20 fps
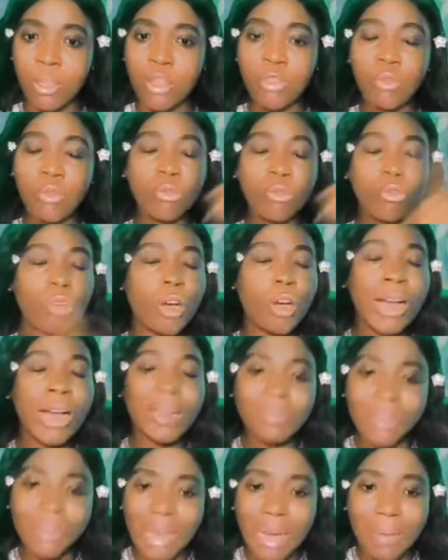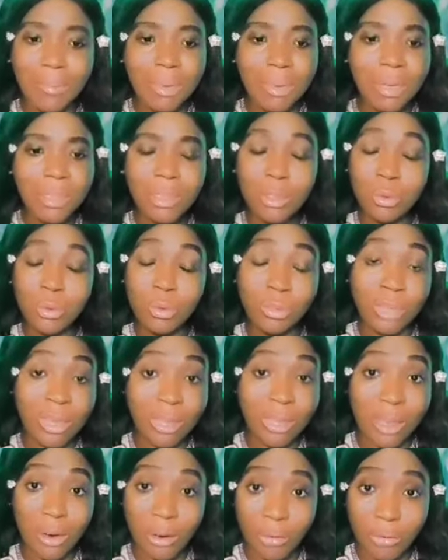You will not have the ability to take
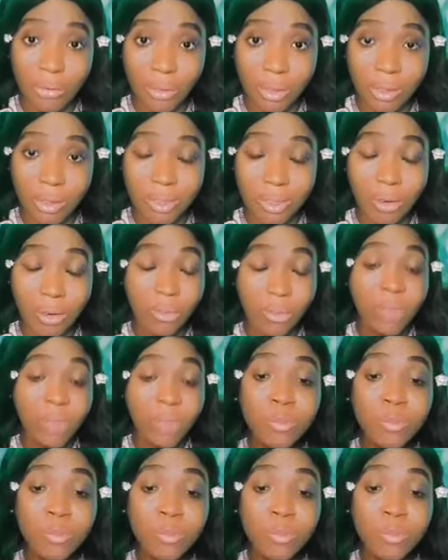care of yourself.